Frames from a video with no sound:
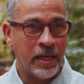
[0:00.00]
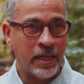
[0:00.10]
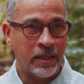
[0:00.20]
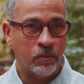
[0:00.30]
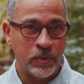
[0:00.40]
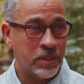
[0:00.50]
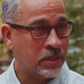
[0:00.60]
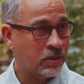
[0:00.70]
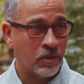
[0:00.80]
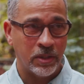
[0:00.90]
And we
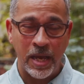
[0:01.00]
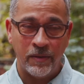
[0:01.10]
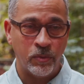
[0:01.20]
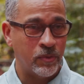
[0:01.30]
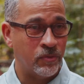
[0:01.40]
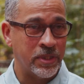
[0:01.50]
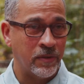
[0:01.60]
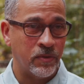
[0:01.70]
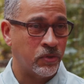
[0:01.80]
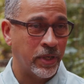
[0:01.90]
just started, after we
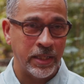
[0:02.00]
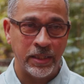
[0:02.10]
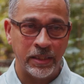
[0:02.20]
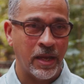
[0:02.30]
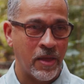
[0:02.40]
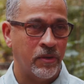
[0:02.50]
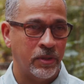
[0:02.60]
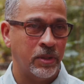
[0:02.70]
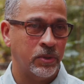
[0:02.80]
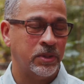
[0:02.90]
received the training, I
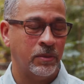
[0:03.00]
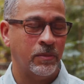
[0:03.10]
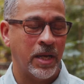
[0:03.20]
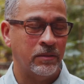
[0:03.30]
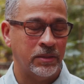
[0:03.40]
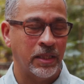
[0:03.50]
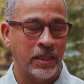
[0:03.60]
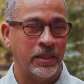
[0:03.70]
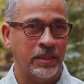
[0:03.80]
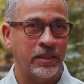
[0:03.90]
thought there was some
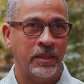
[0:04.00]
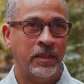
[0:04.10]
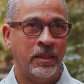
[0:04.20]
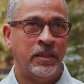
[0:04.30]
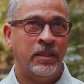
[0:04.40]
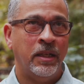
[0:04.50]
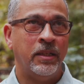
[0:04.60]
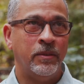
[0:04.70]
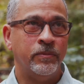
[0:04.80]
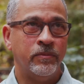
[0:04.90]
outstanding
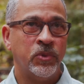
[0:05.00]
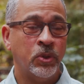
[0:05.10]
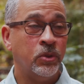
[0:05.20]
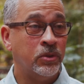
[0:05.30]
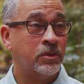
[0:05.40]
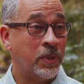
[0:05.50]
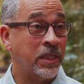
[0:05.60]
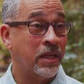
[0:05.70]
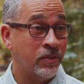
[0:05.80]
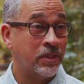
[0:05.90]
um, tools
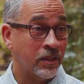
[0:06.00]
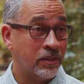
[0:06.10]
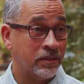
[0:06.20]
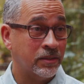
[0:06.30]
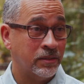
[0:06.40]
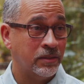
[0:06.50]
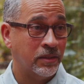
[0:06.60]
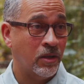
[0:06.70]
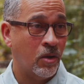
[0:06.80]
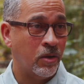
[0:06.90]
being given to us
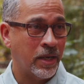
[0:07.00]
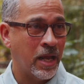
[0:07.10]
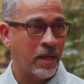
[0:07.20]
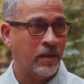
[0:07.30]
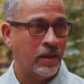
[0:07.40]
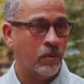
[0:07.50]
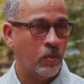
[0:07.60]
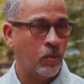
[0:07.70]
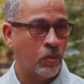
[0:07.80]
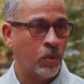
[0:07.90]
on
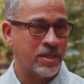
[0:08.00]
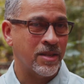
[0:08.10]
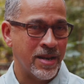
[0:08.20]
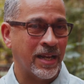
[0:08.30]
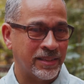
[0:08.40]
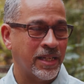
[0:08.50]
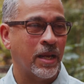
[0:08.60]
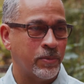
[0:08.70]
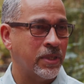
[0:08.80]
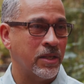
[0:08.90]
what's the next
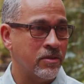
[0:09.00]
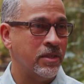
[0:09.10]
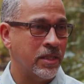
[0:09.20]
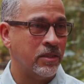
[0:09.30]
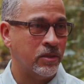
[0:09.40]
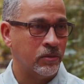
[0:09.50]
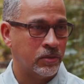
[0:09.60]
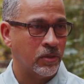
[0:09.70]
steps that you need to do.